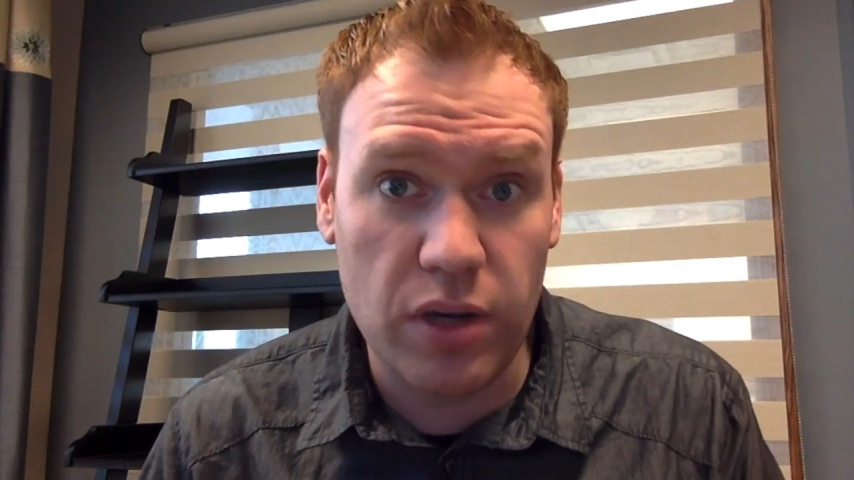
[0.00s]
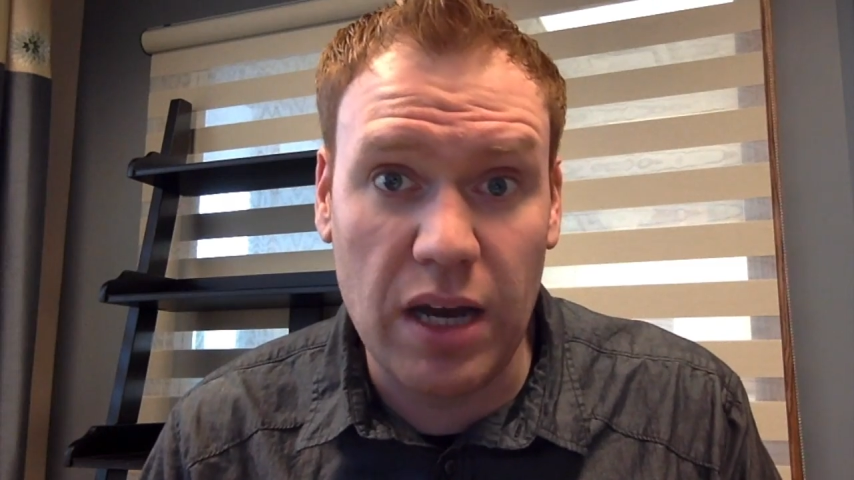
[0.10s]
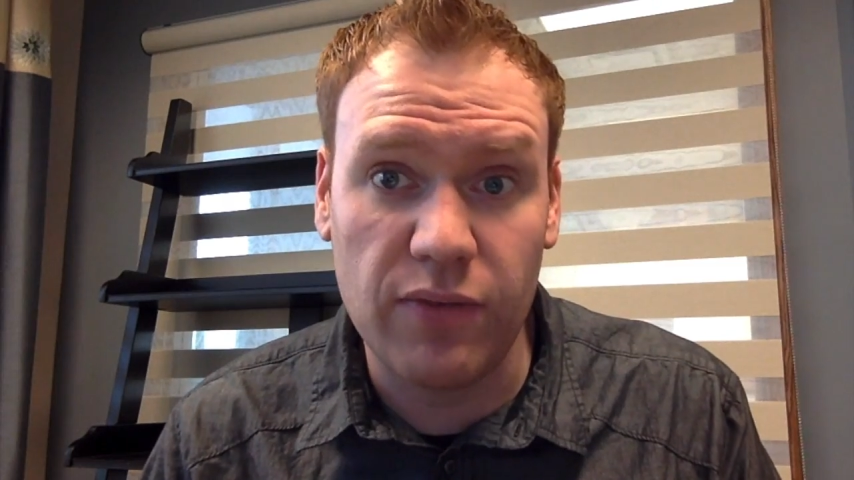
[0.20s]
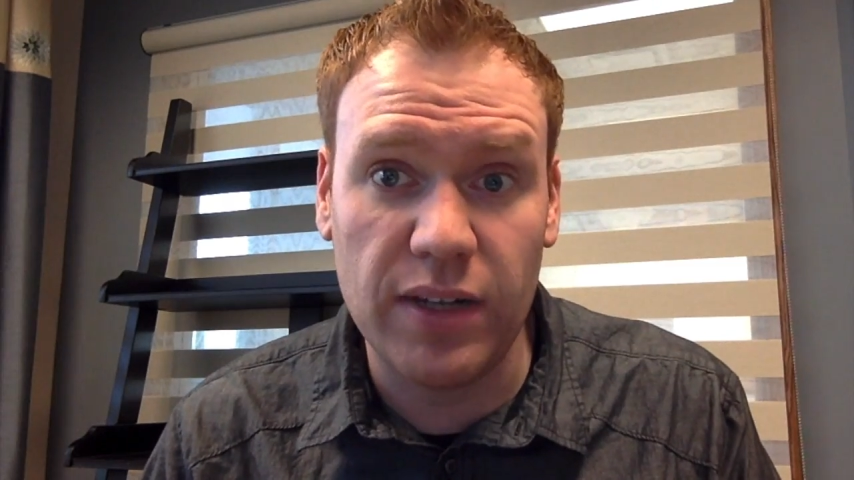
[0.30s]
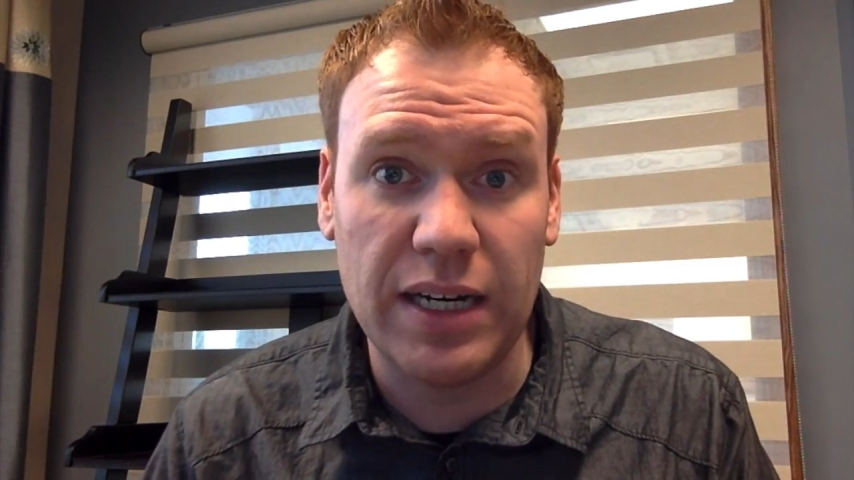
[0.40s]

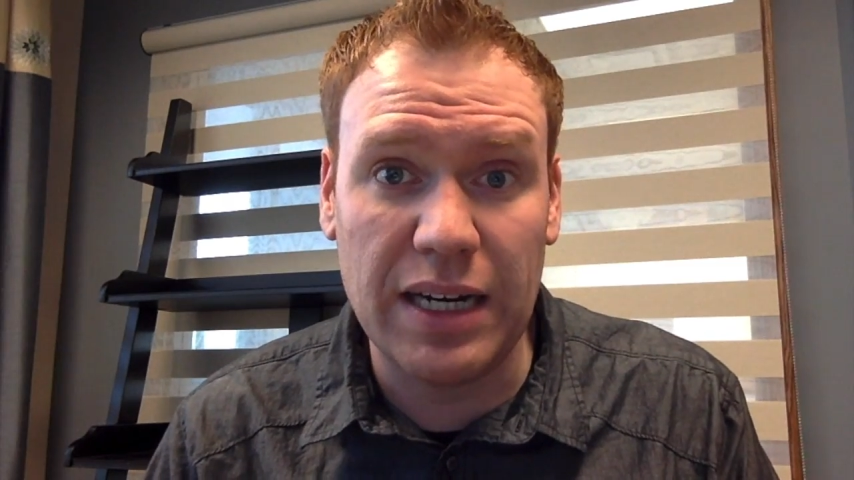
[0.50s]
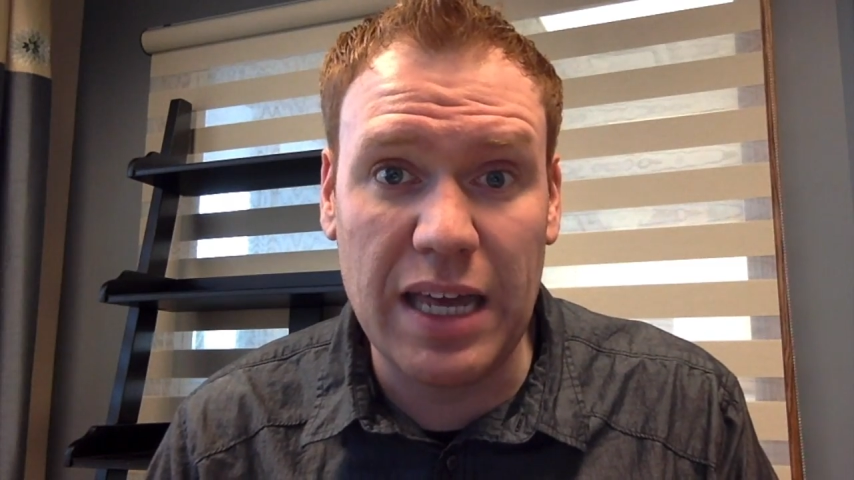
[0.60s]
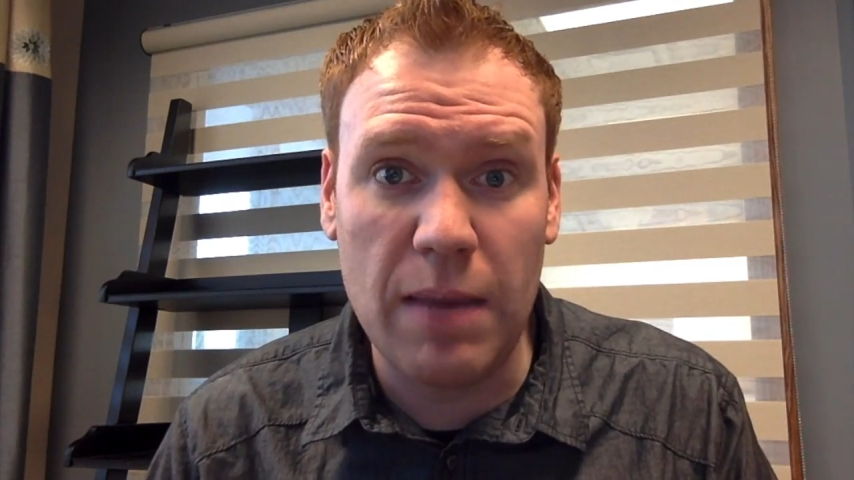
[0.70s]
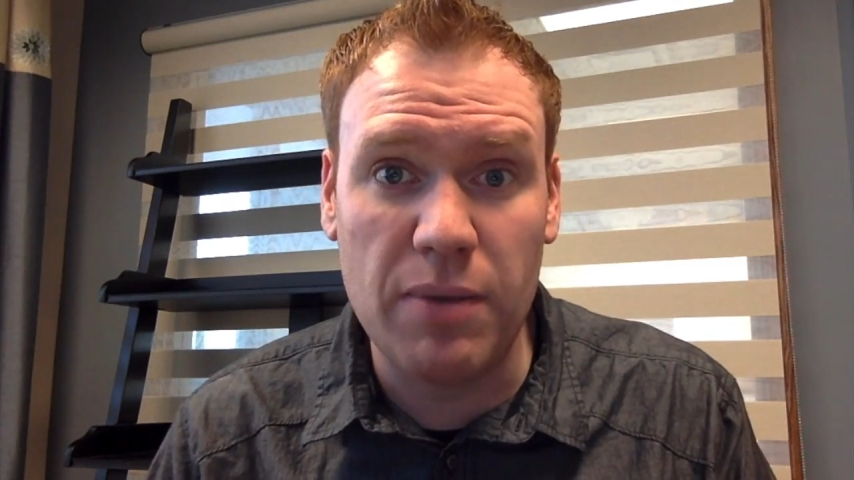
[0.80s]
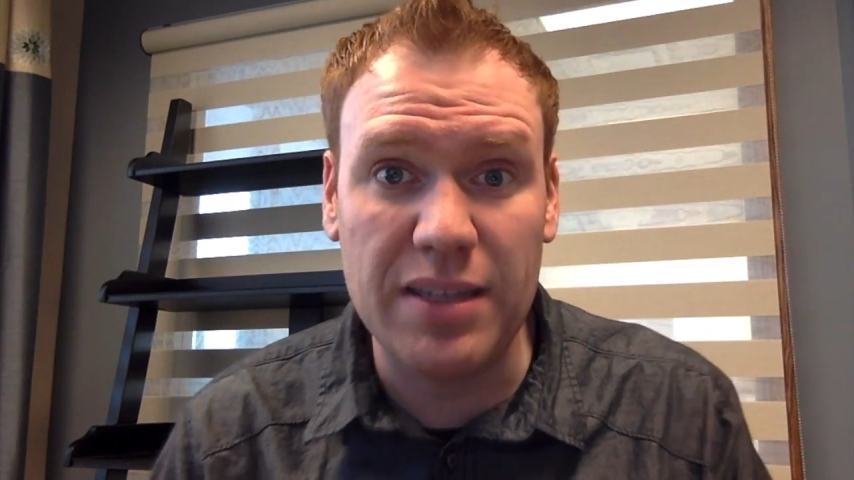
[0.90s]
conflict on
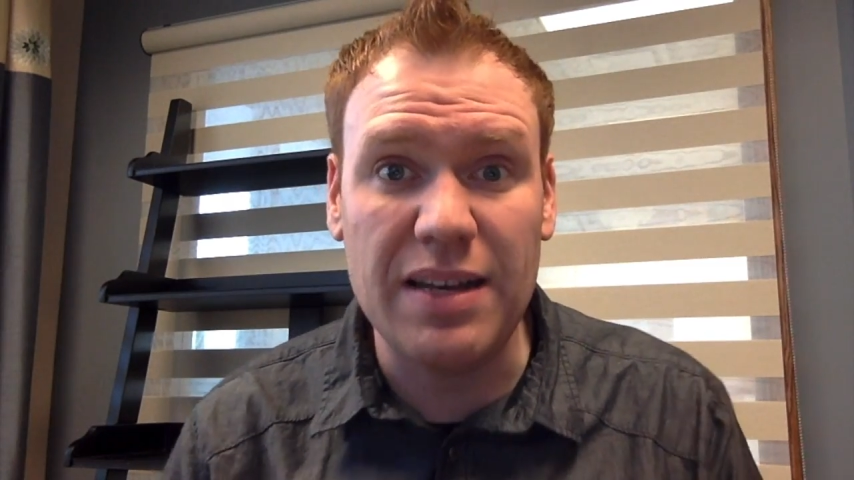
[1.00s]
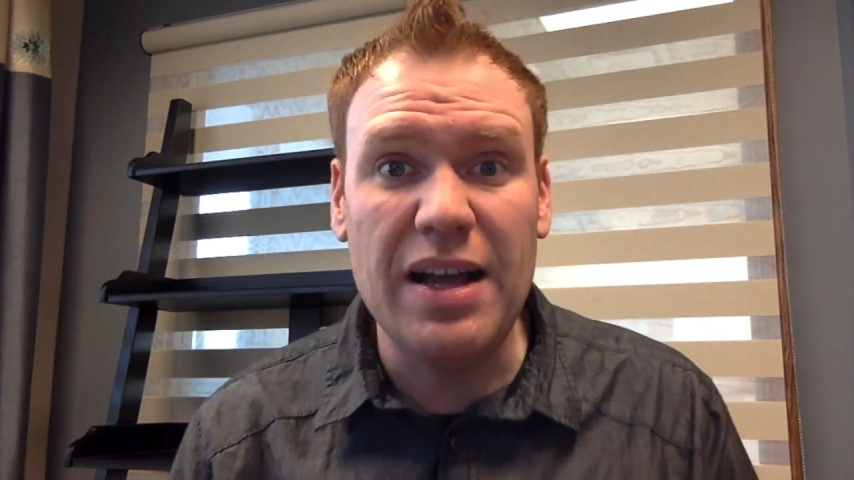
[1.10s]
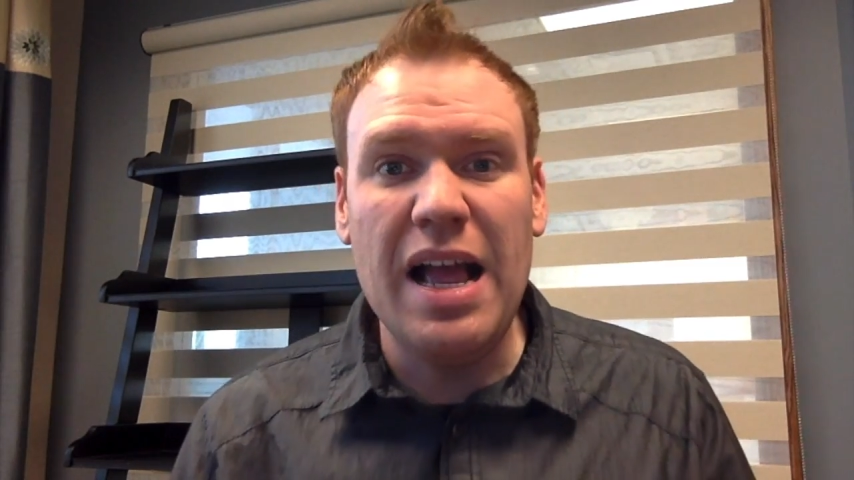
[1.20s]
campus.